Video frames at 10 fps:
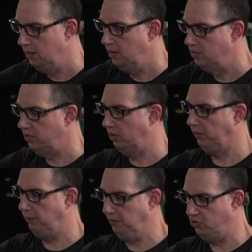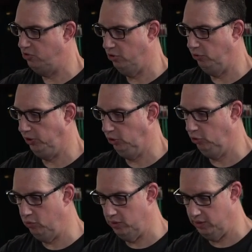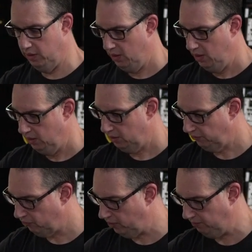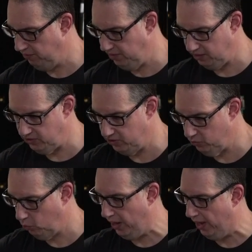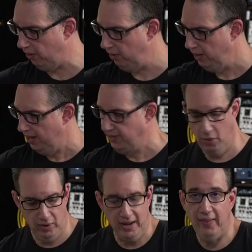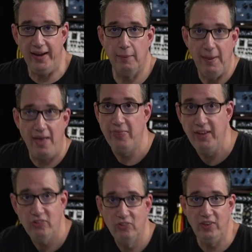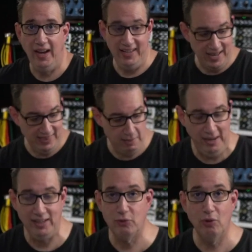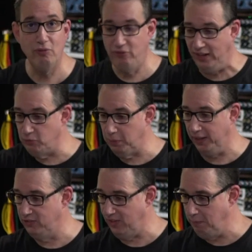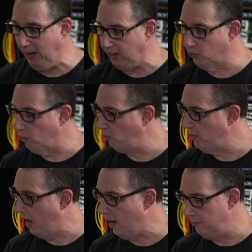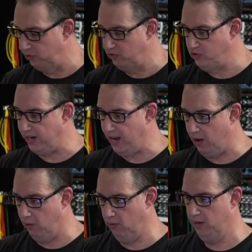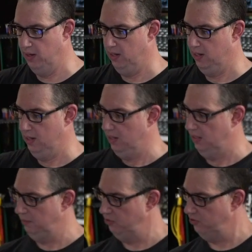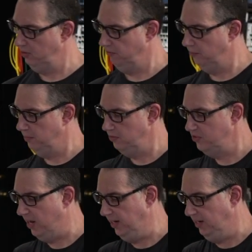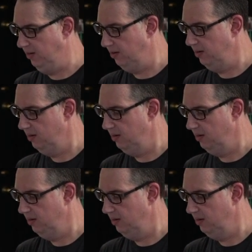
So let me show you the front of this as well. Now what I like about this is they make their own faceplates. They make their own knobs. So check out, let me show you from this side here.